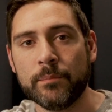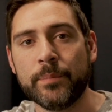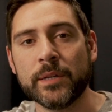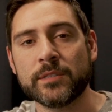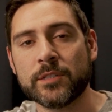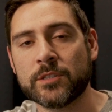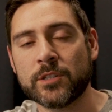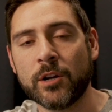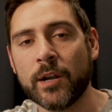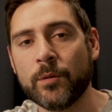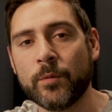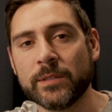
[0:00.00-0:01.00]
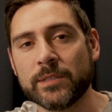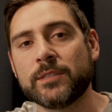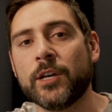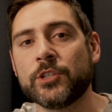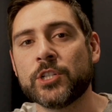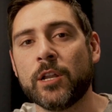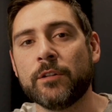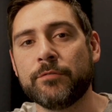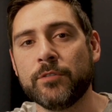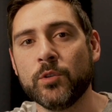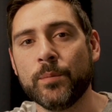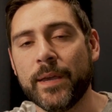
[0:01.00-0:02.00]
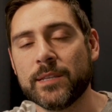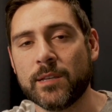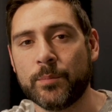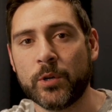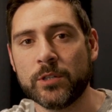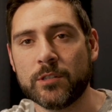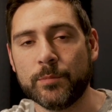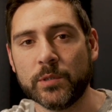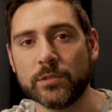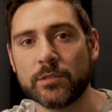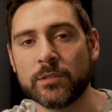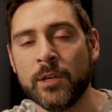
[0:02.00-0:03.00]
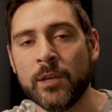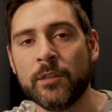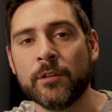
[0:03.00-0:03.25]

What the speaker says: But to start, I wanted to touch on a few basic principles.